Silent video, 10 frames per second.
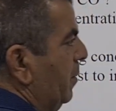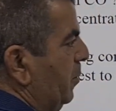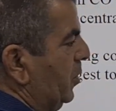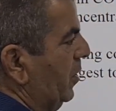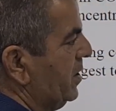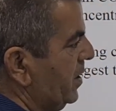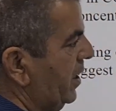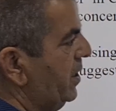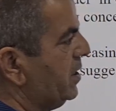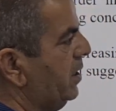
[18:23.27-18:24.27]
Because
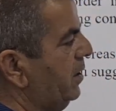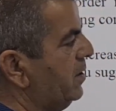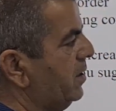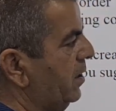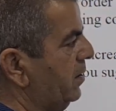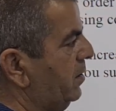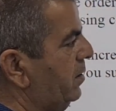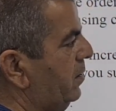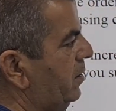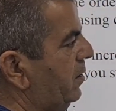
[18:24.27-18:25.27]
K is
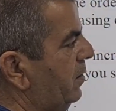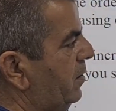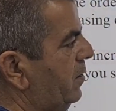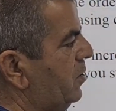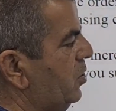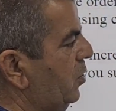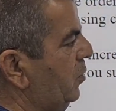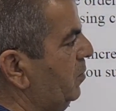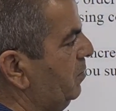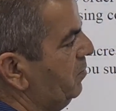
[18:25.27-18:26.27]
constant,
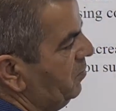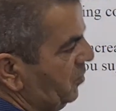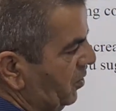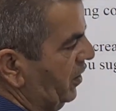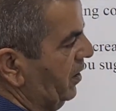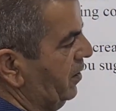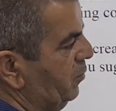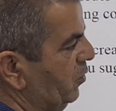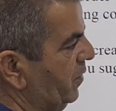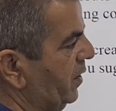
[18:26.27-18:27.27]
so we're gonna
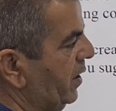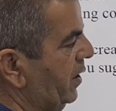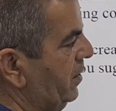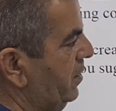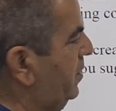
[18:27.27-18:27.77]
remove the K.